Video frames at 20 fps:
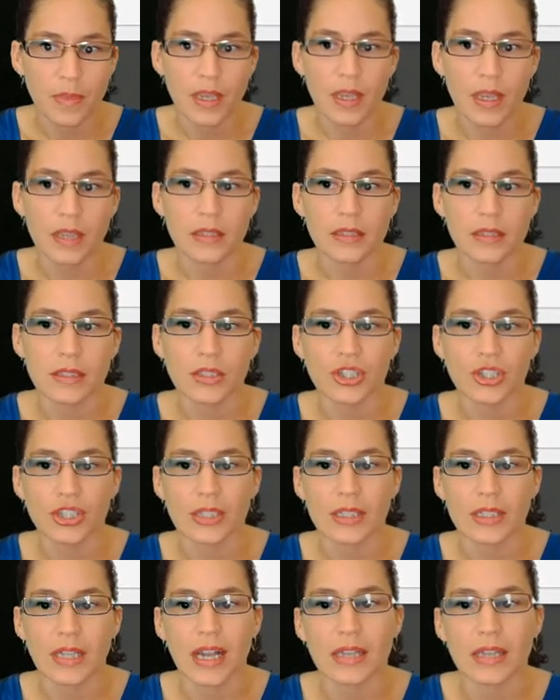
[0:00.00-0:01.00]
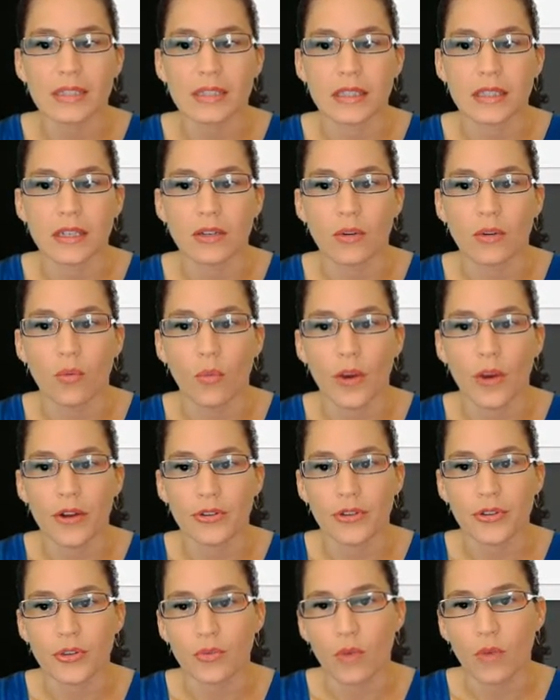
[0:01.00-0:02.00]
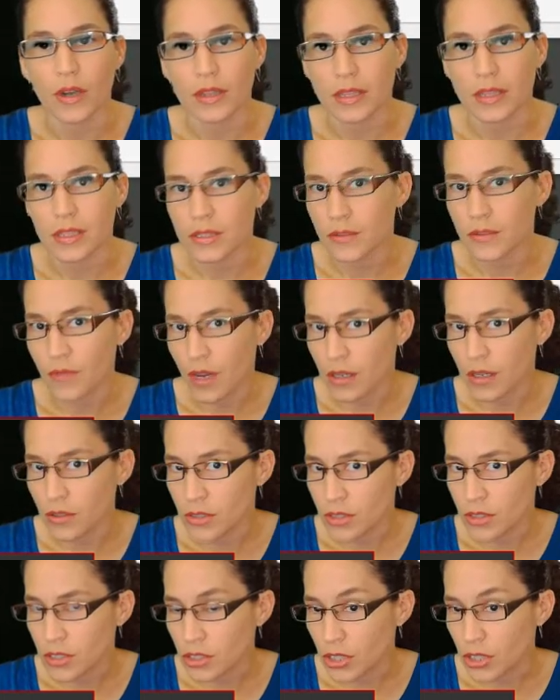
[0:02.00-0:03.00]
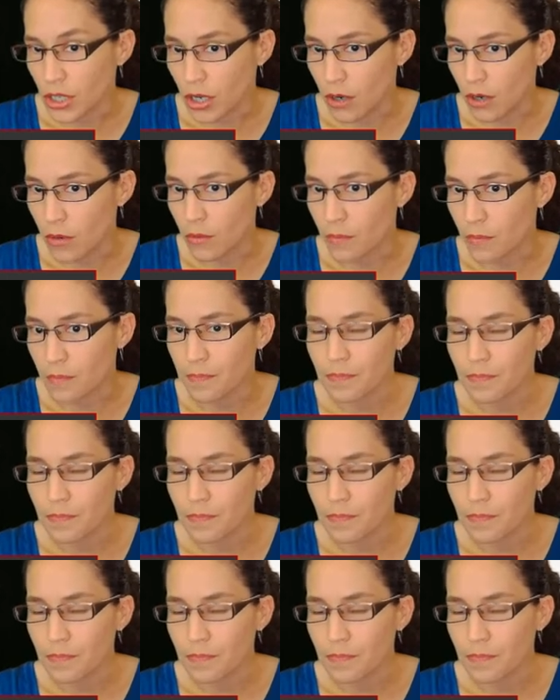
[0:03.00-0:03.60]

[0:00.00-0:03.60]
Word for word: and this is just asking where do you want these files to go.